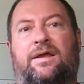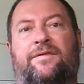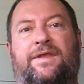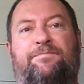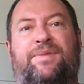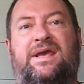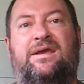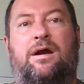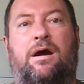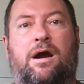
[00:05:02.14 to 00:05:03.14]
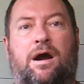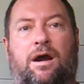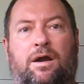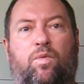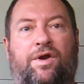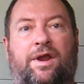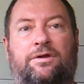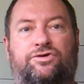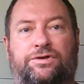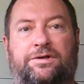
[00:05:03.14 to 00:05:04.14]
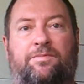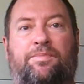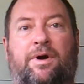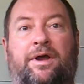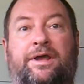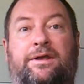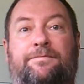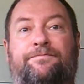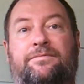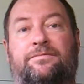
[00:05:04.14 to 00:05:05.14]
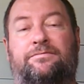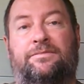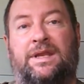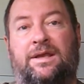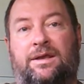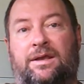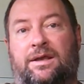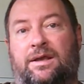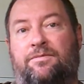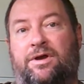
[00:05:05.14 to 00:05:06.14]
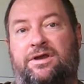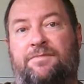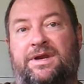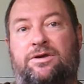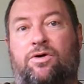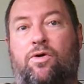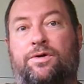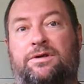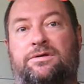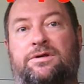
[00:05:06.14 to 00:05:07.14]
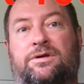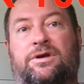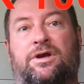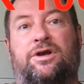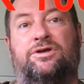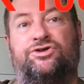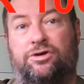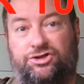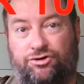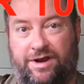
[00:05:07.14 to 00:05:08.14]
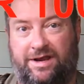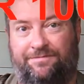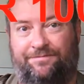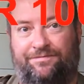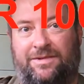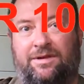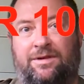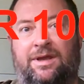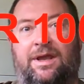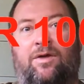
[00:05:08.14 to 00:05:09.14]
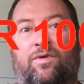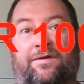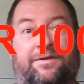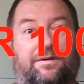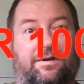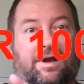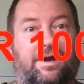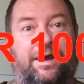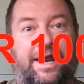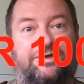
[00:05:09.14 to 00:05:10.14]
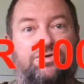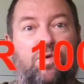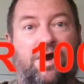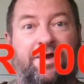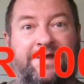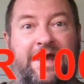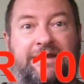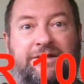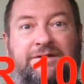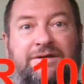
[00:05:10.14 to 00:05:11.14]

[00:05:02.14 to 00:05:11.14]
the PR 100 by a company called Surgeryy, with an extra Y on the end.